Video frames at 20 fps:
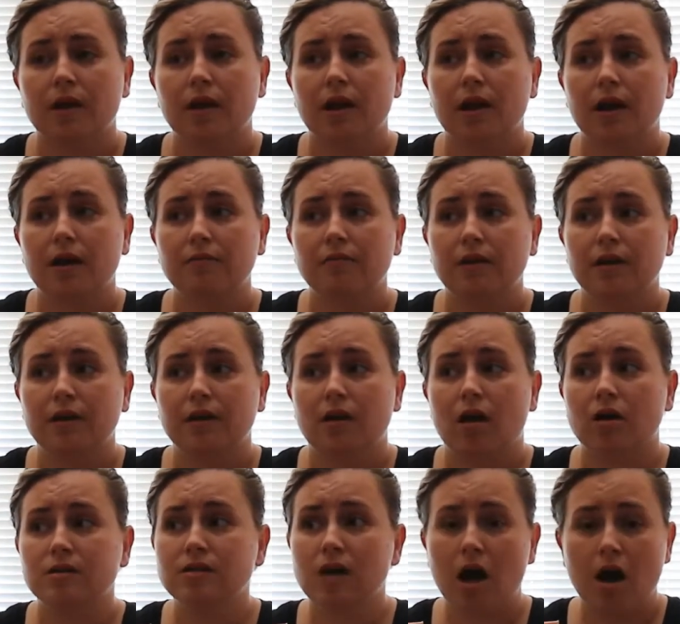And then
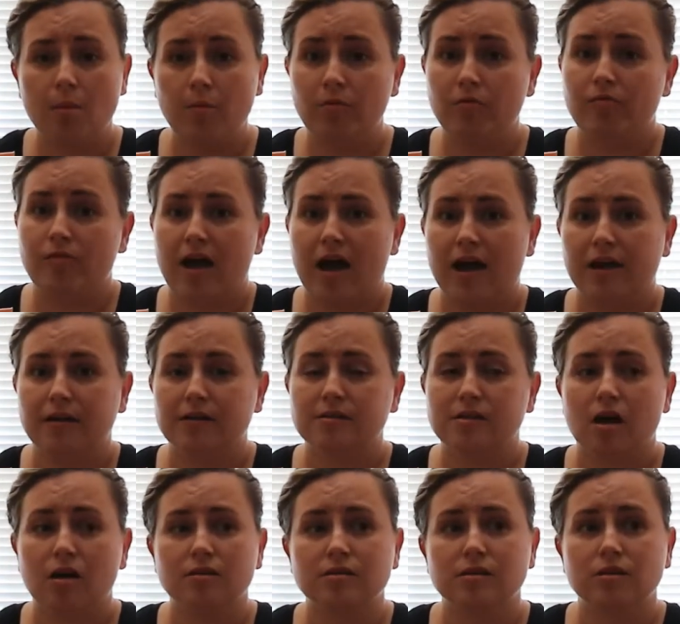on top of that, it's
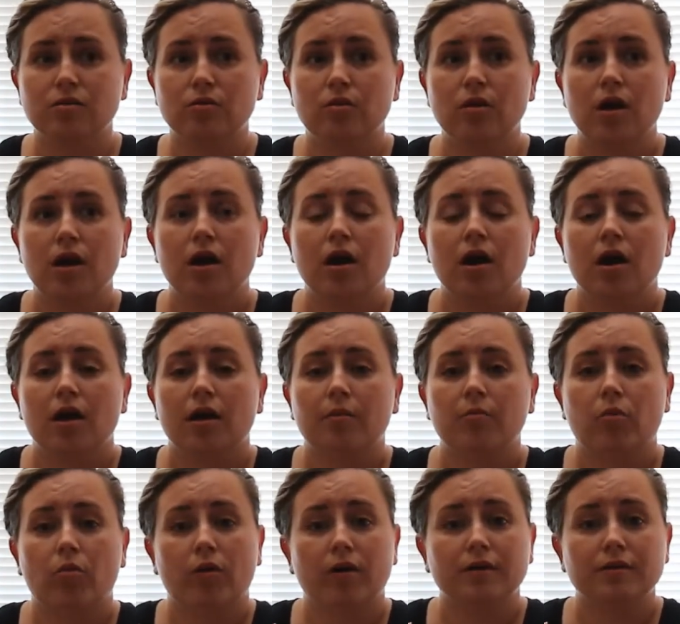also
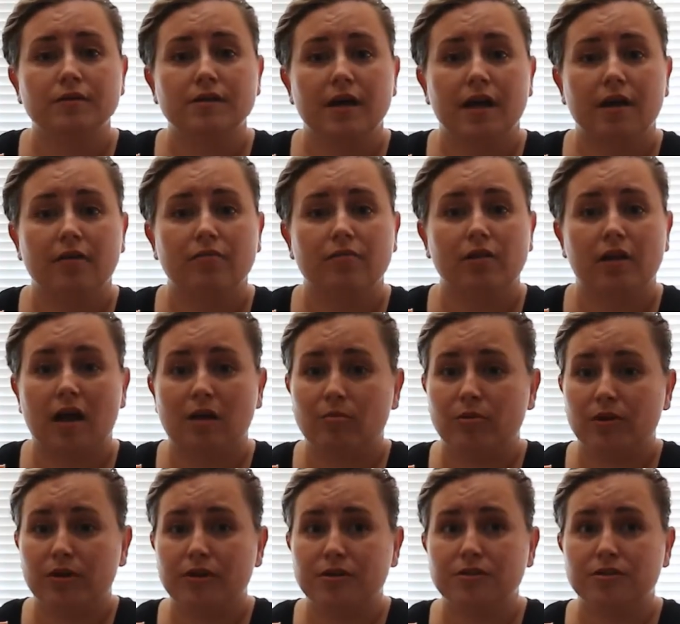important to have
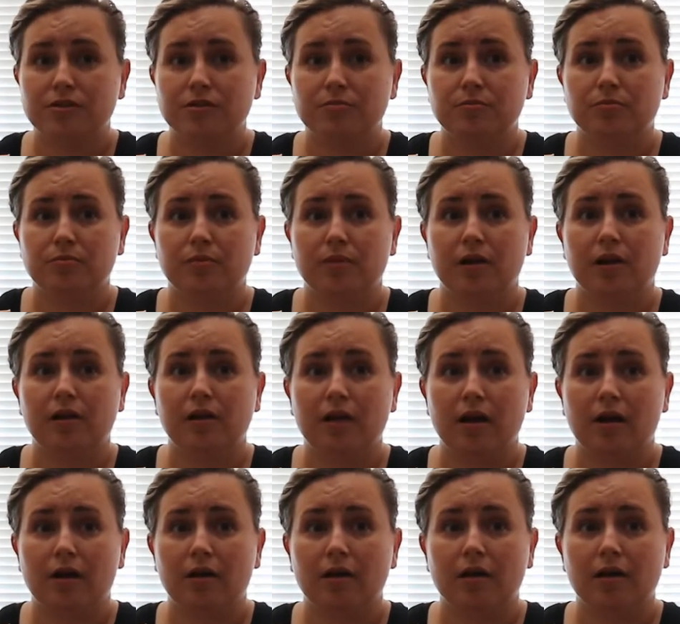collaborative
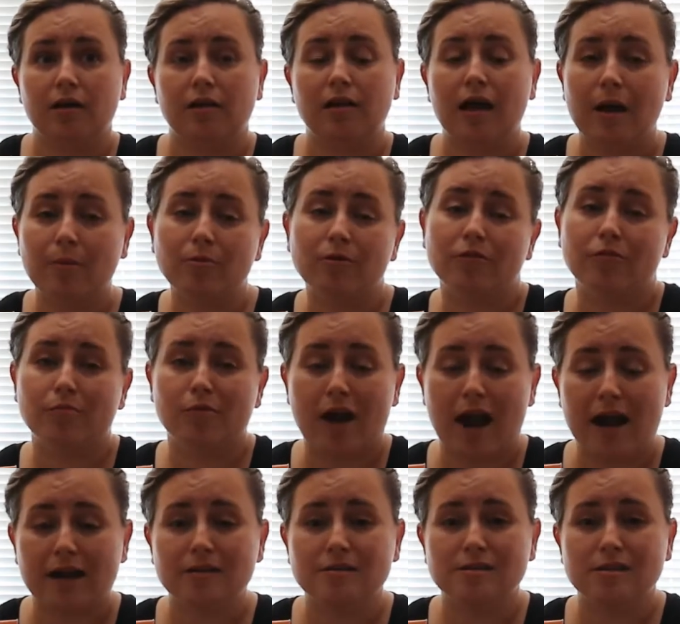
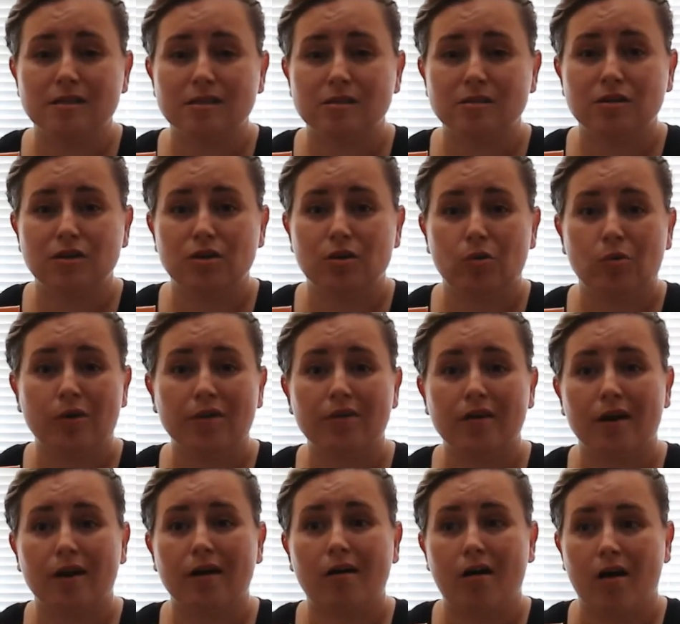practices, with
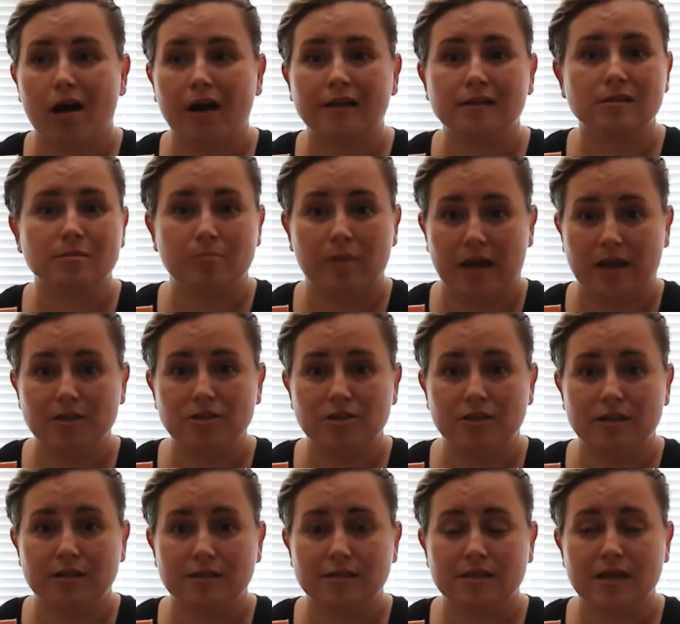our clients and
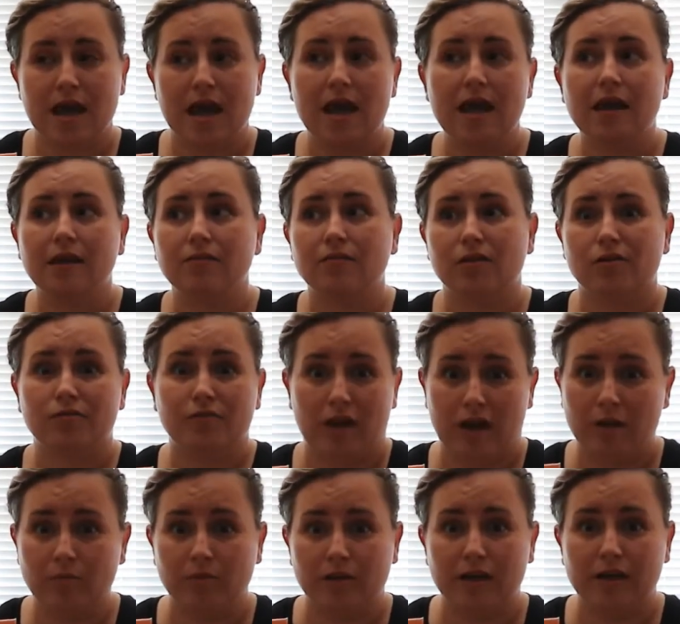patients and their
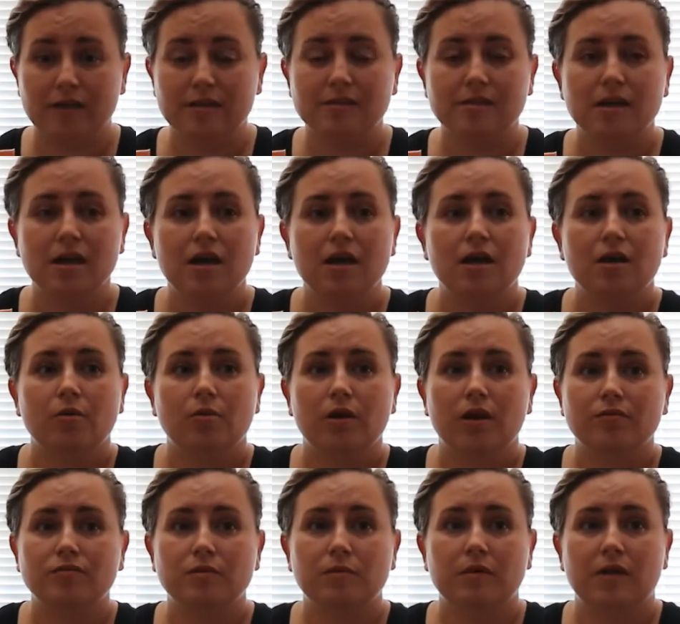families. We
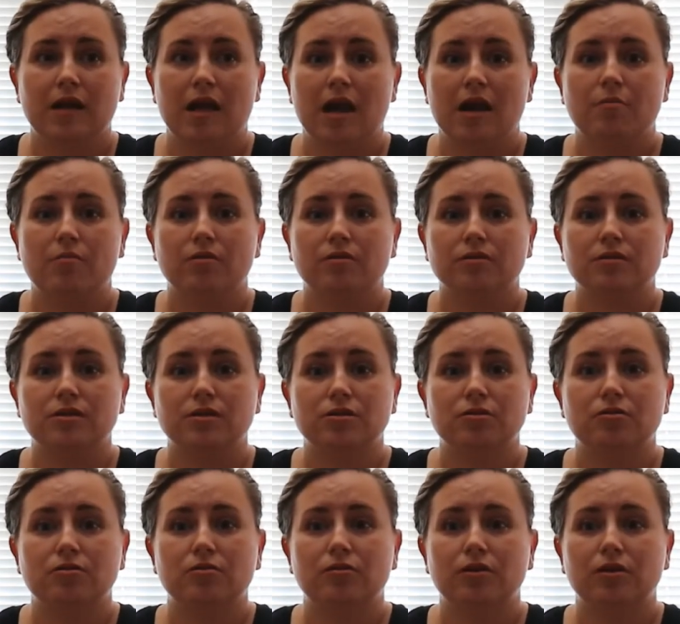have to be able
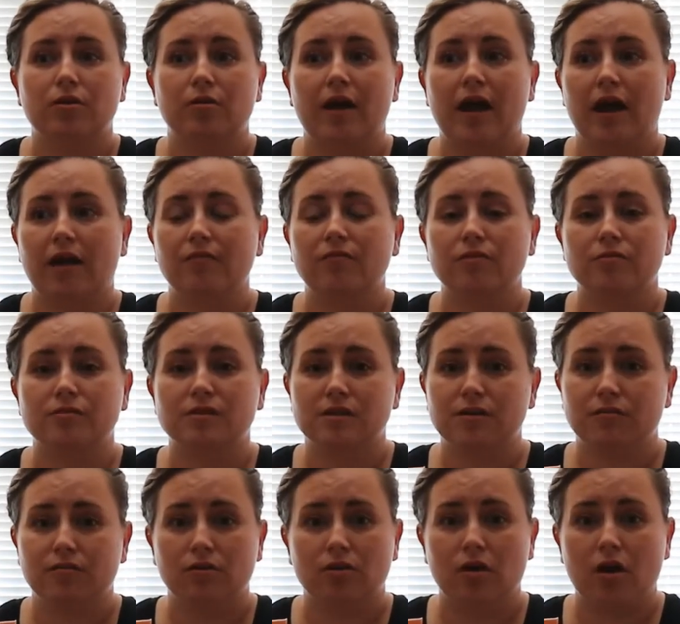to, have those
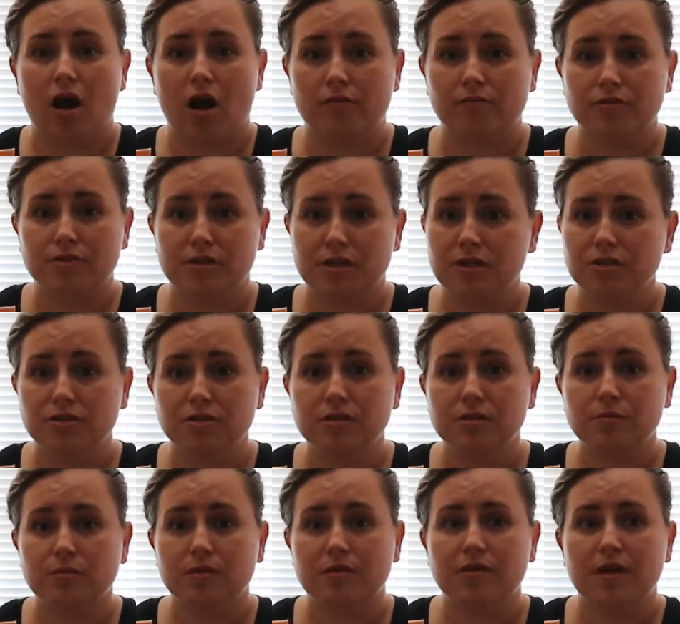difficult
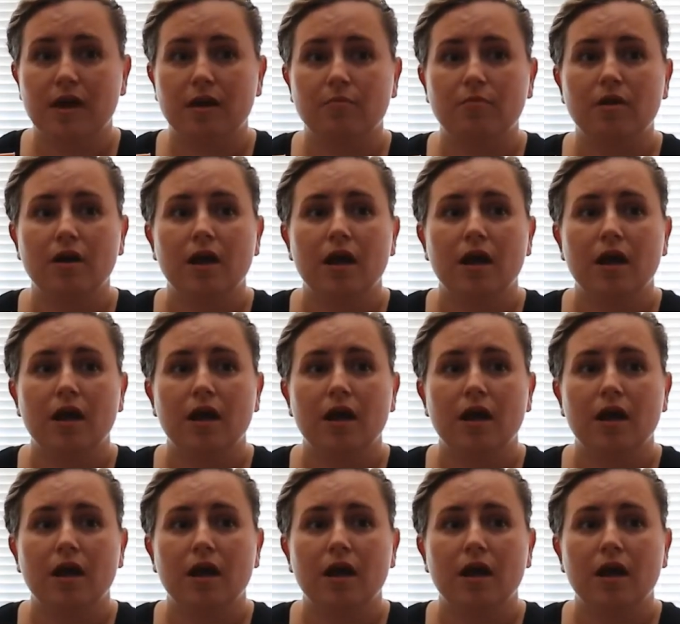conversations with them